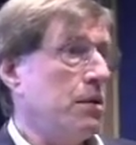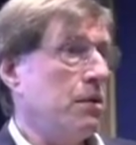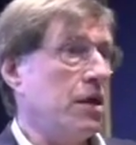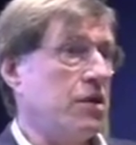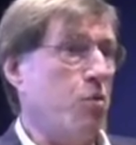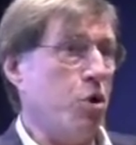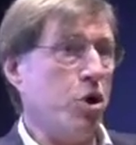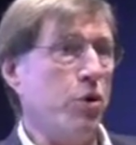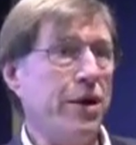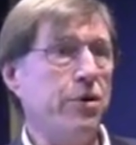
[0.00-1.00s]
That the more
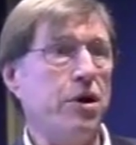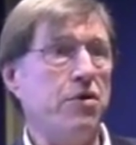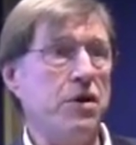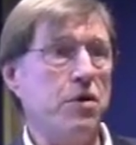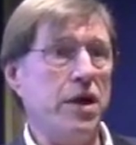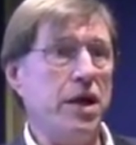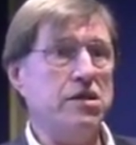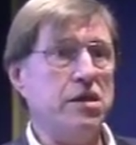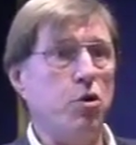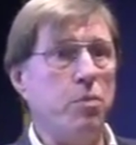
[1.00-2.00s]
coherent our theory is,
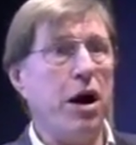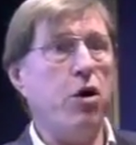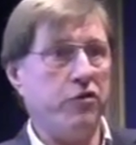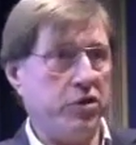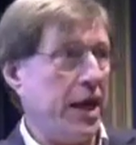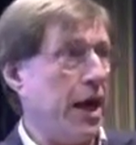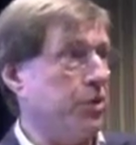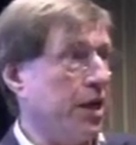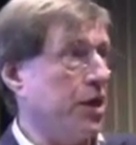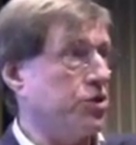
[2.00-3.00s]
the more powerful the
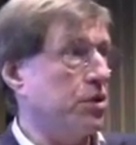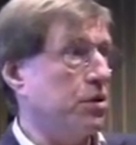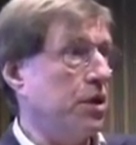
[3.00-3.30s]
application.